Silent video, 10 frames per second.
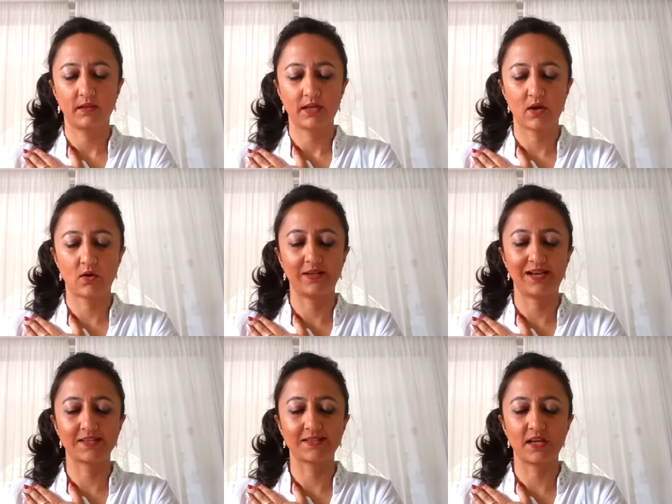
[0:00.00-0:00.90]
Now on the
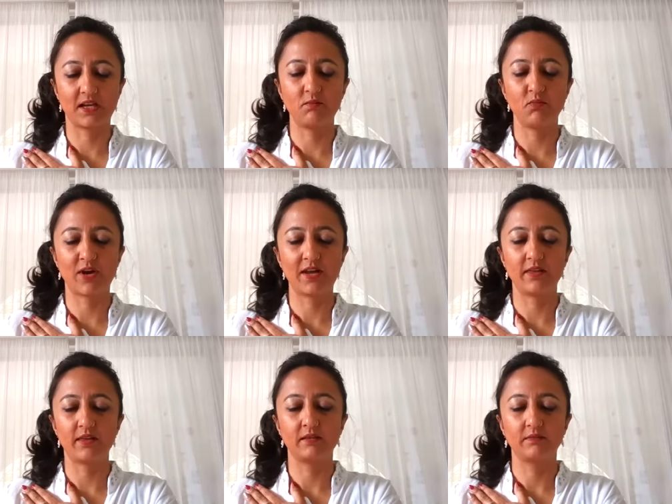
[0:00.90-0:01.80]
next in-breath,
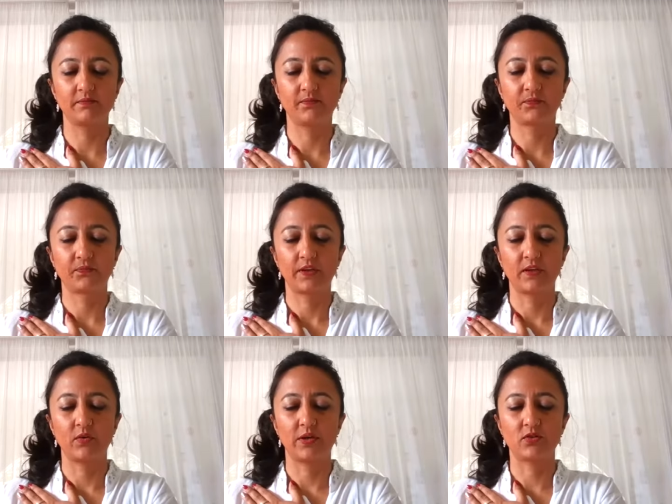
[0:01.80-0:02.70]

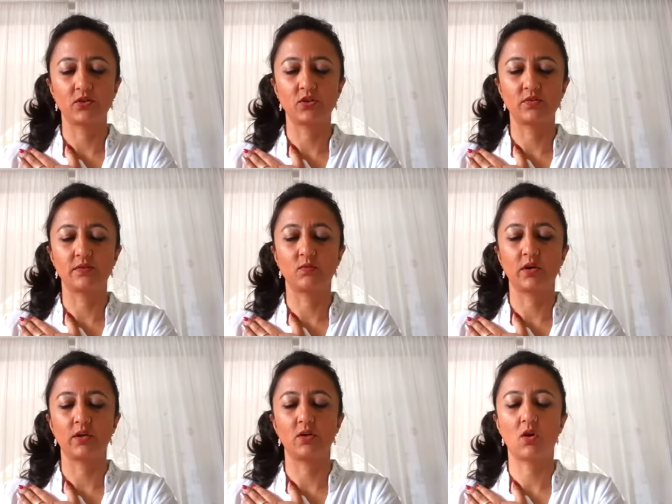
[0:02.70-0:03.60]
you introduce the
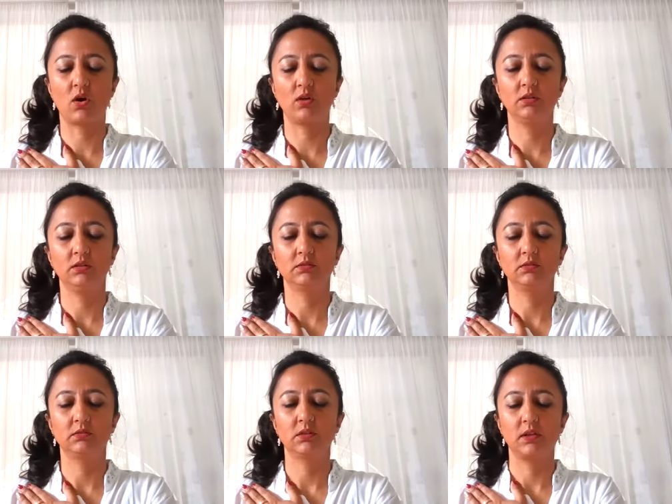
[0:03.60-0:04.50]
word all.
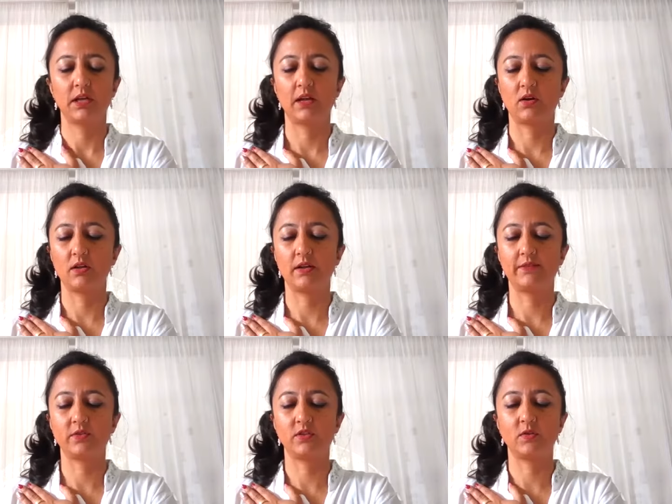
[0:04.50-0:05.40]
And all you have
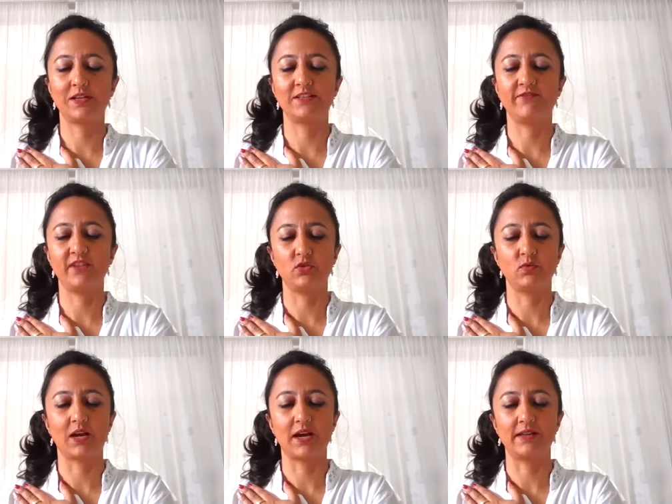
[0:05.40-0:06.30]
to do is
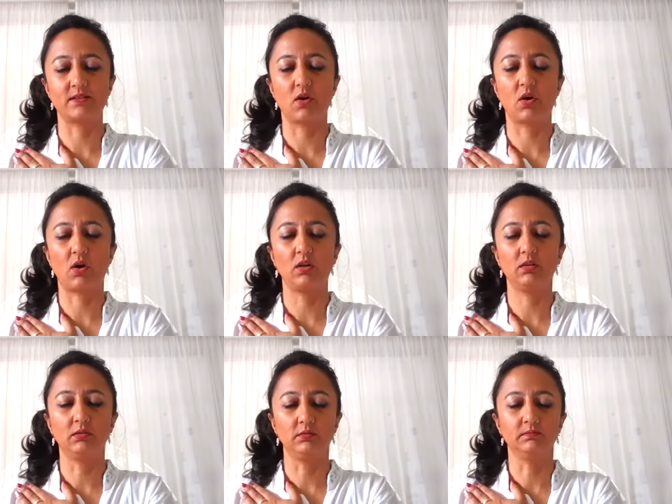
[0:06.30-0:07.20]
visualize all.